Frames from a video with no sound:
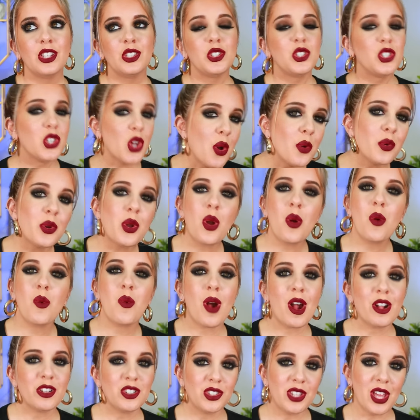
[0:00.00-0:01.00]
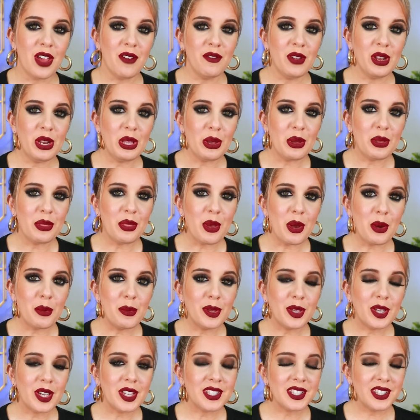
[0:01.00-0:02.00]
don't go watch that video though,
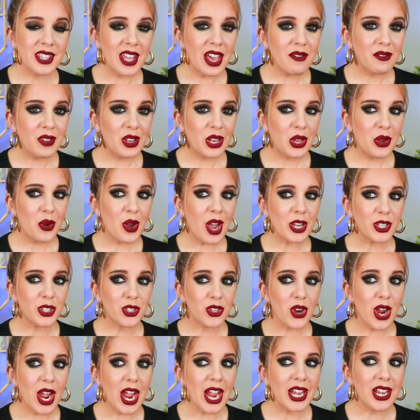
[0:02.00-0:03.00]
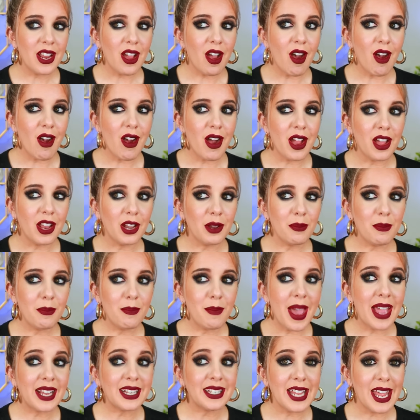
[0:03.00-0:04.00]
because in that video I tried on
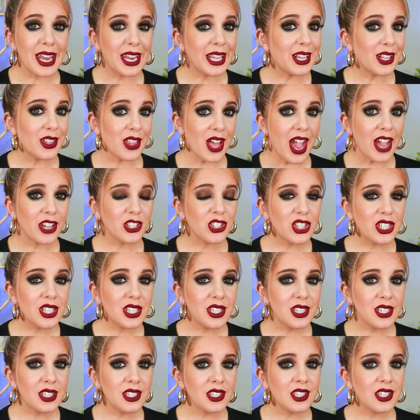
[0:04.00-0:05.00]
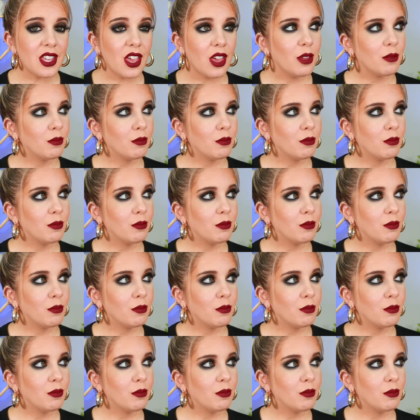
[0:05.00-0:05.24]
magnetic lashes.